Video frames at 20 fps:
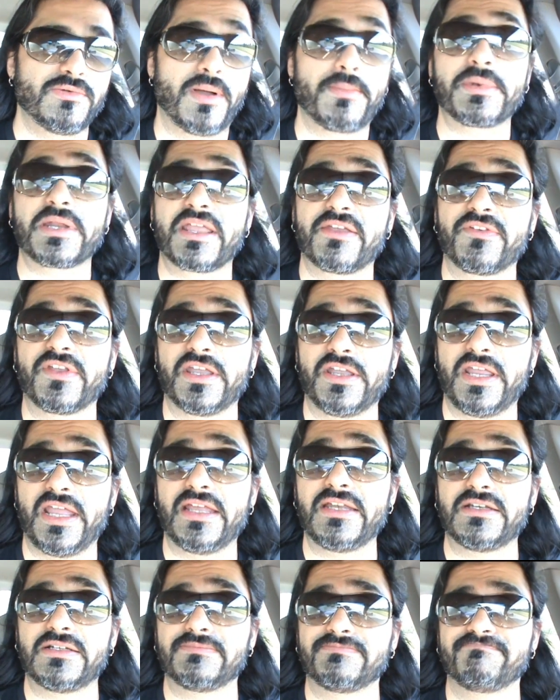Want me to give you a
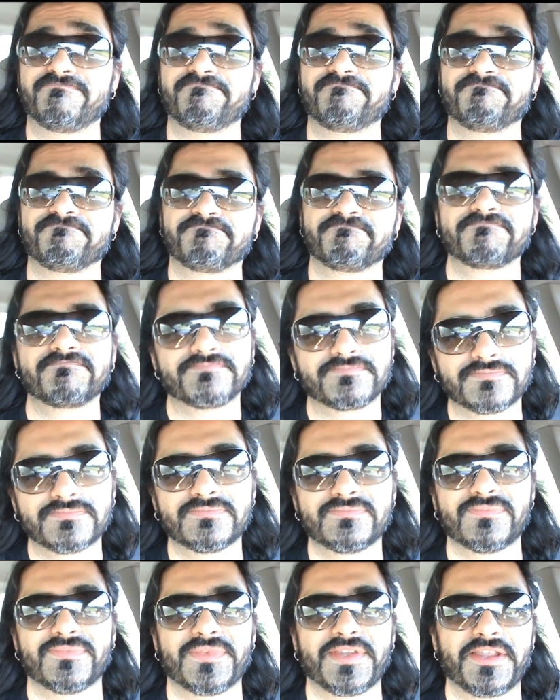hint?
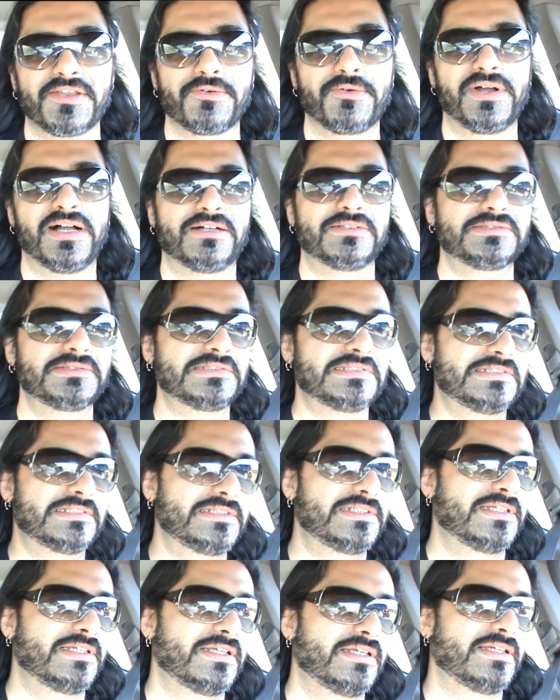Well,
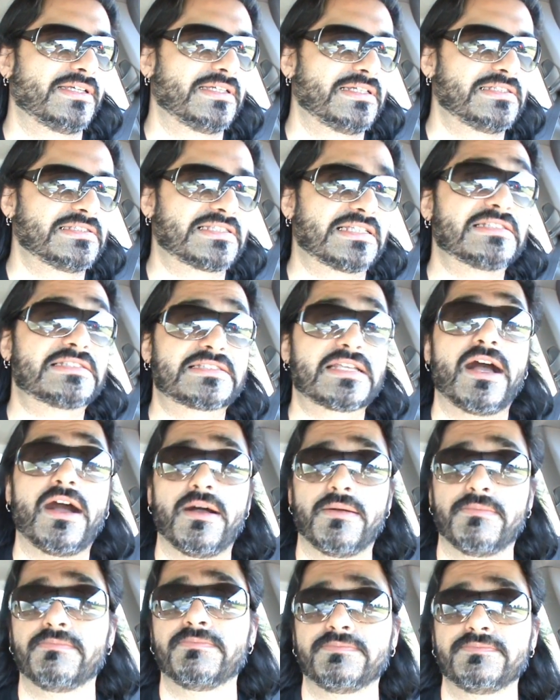see,
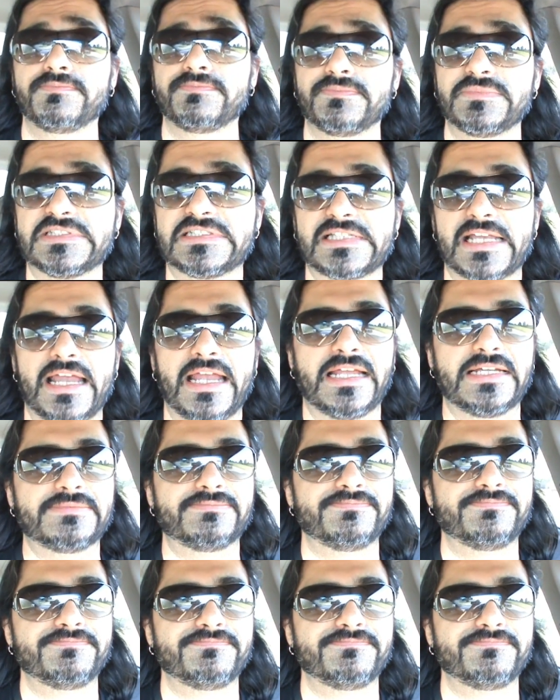some say